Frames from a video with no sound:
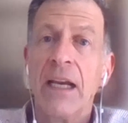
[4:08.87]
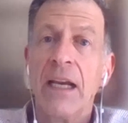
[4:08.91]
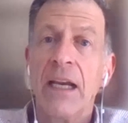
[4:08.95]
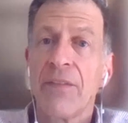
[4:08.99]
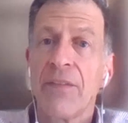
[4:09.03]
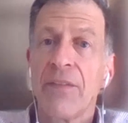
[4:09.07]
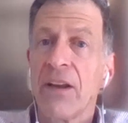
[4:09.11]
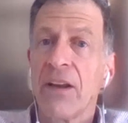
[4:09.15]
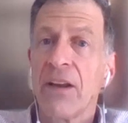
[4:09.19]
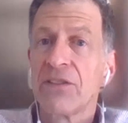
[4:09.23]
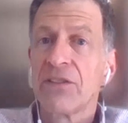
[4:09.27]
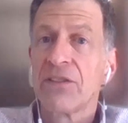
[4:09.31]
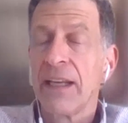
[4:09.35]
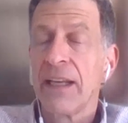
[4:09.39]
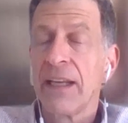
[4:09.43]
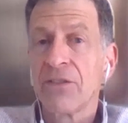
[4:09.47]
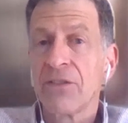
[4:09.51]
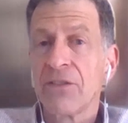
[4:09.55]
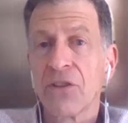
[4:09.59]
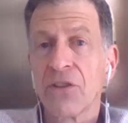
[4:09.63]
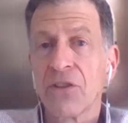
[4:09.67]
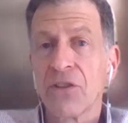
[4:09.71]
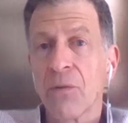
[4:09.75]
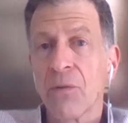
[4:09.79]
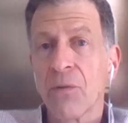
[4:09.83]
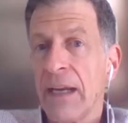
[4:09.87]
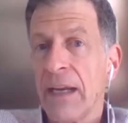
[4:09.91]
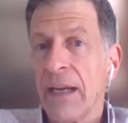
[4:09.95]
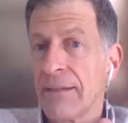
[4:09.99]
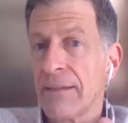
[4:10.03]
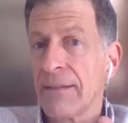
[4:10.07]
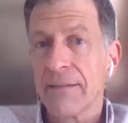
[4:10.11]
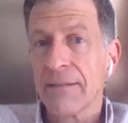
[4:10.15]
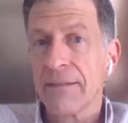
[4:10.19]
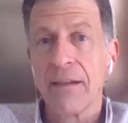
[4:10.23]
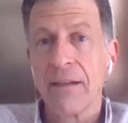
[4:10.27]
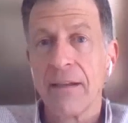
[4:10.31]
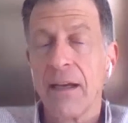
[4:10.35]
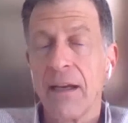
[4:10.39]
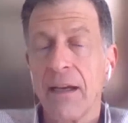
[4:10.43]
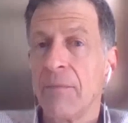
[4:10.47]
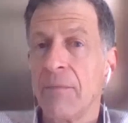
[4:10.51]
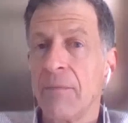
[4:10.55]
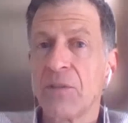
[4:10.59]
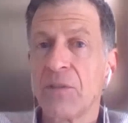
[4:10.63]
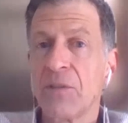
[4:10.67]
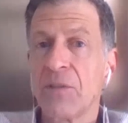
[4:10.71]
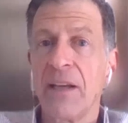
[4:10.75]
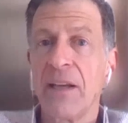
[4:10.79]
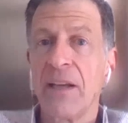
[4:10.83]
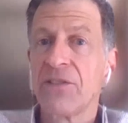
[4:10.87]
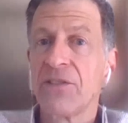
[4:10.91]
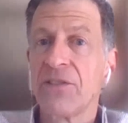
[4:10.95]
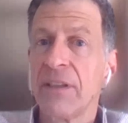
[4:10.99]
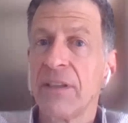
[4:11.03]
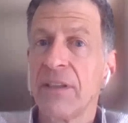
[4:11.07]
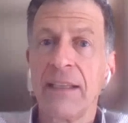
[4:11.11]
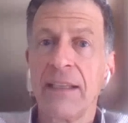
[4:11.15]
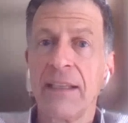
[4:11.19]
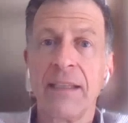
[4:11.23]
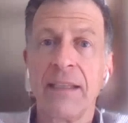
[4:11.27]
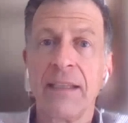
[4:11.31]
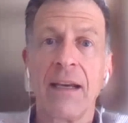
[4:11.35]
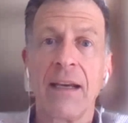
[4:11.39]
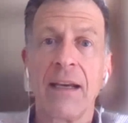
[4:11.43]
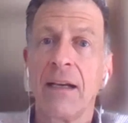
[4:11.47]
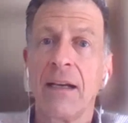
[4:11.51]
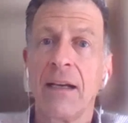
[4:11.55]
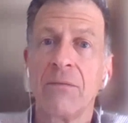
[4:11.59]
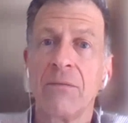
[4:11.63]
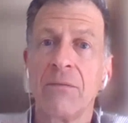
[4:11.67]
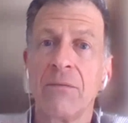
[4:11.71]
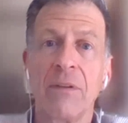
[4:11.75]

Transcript: Healthcare settings are great, especially